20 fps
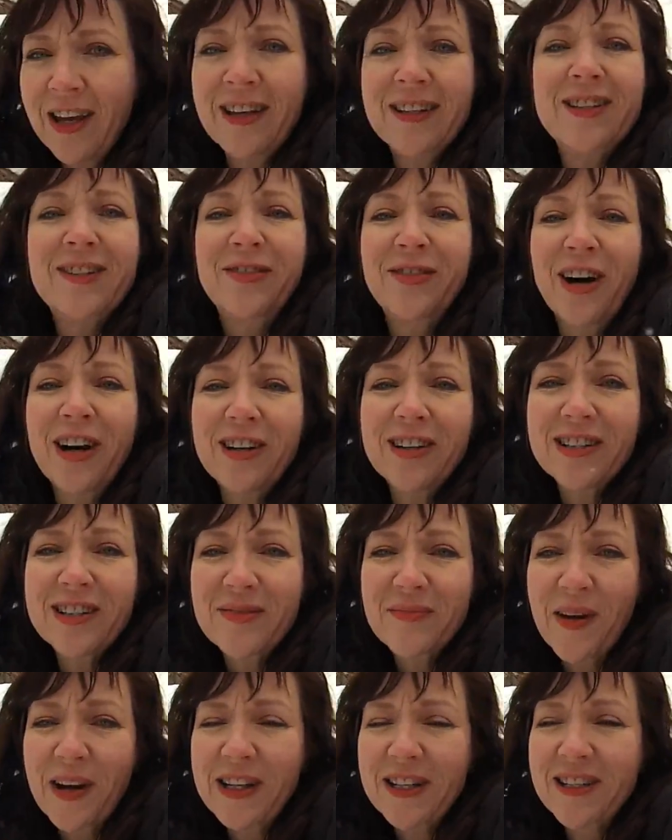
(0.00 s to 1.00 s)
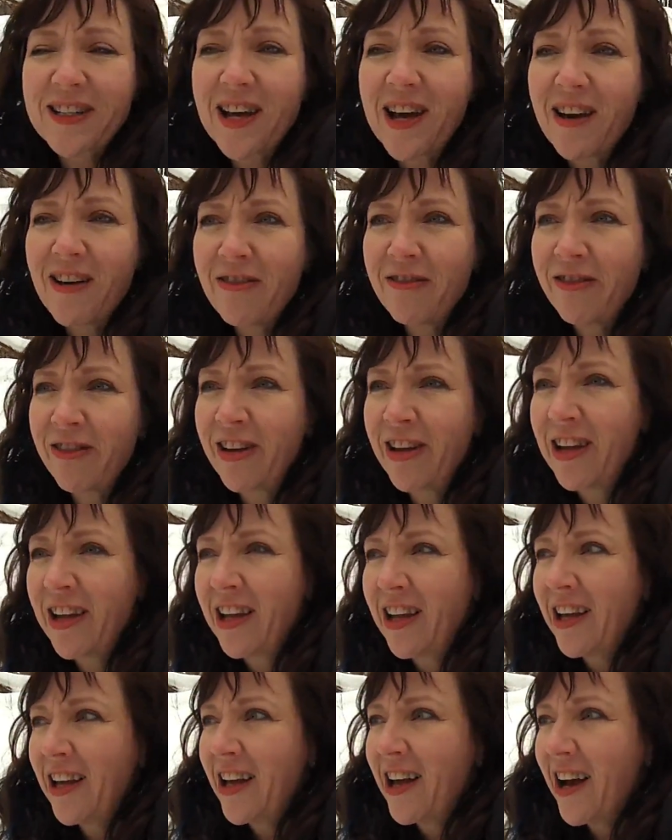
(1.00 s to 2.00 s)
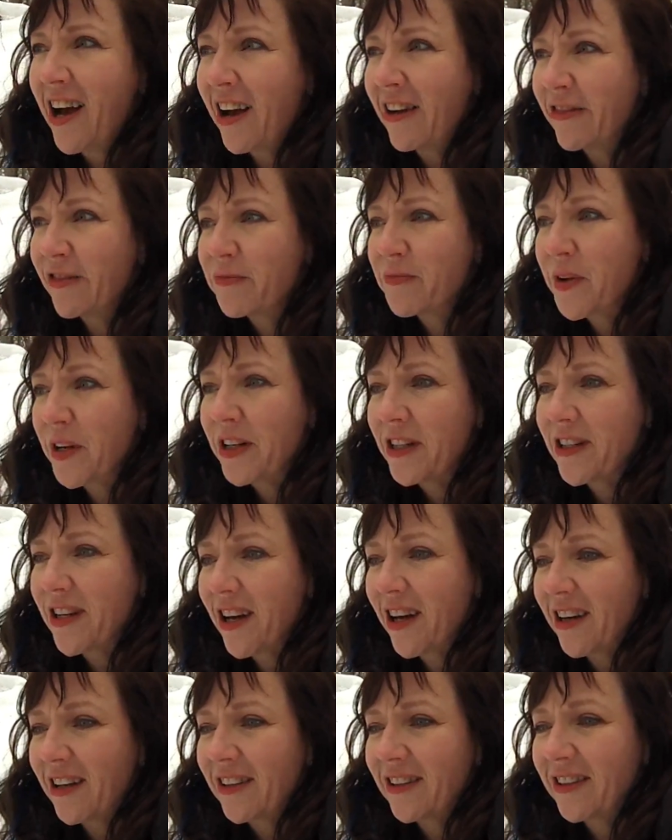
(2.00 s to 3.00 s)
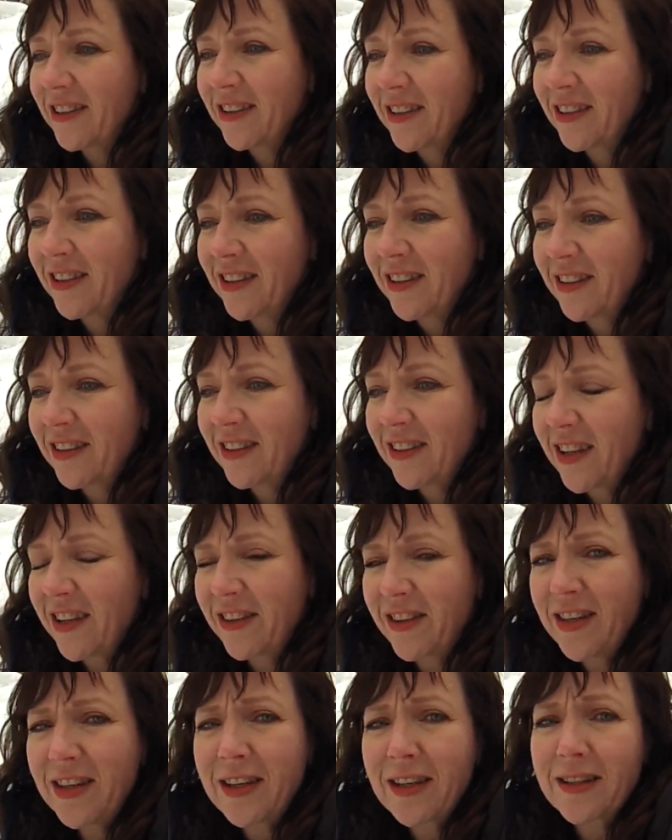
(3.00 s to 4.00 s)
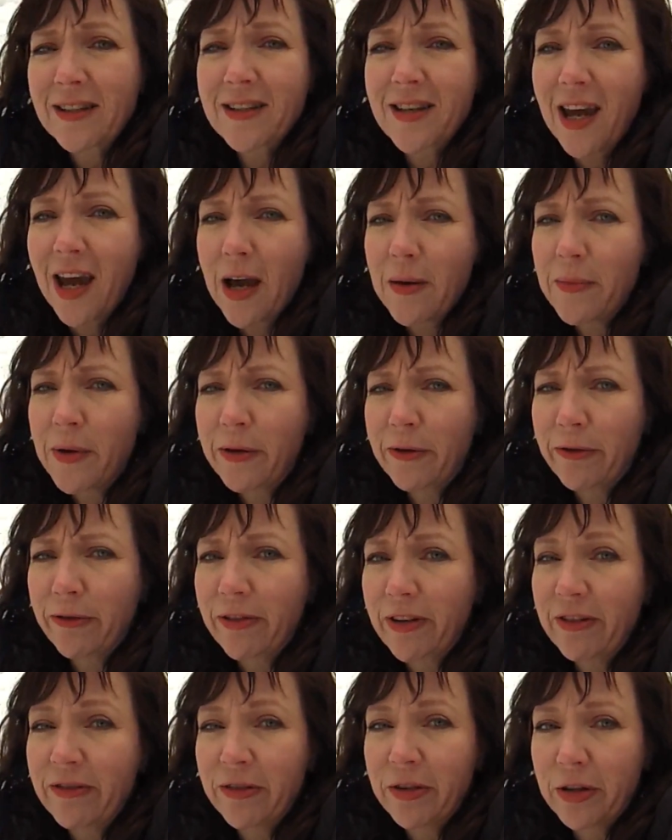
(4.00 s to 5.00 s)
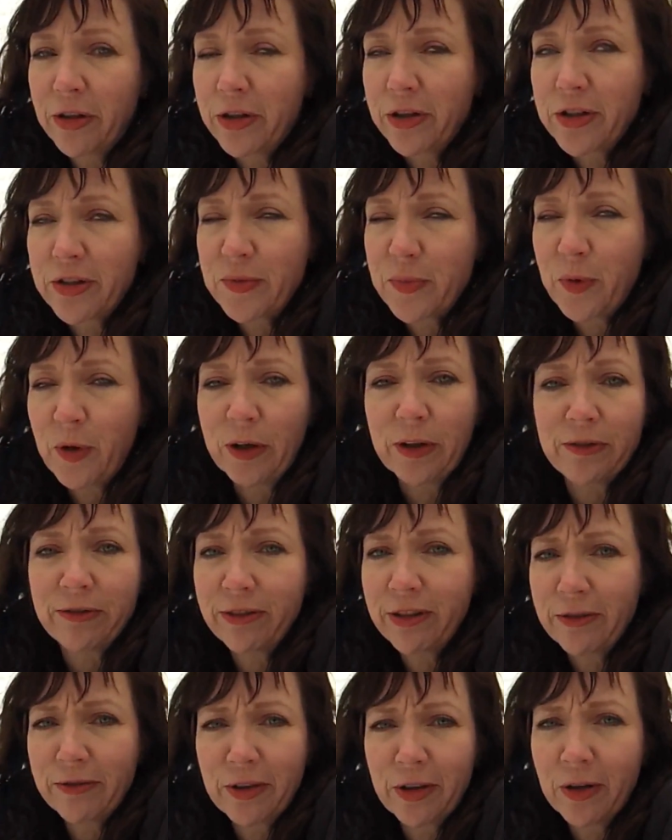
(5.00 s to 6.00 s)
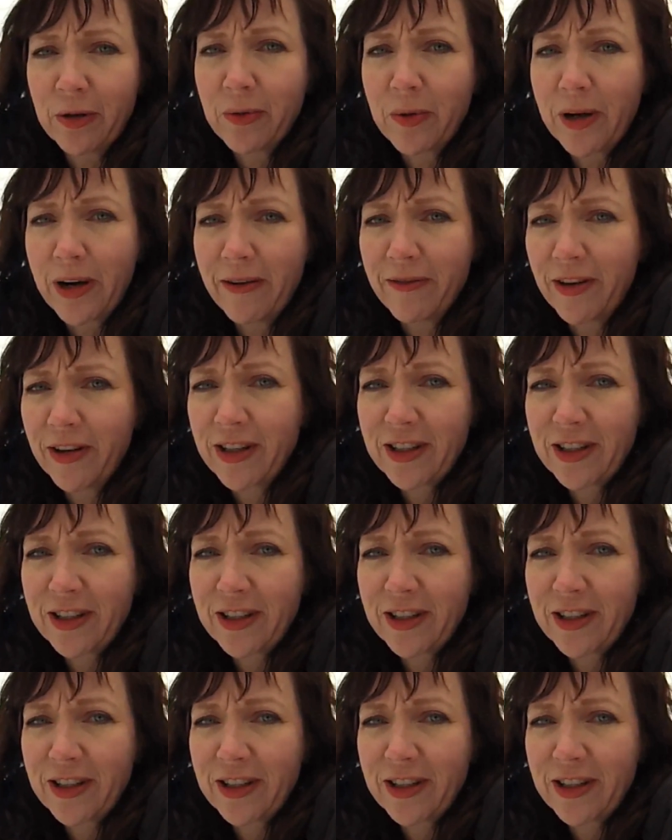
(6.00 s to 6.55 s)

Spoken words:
As far as myself, I've been, I think it's cabin fever or spring fever or whatever.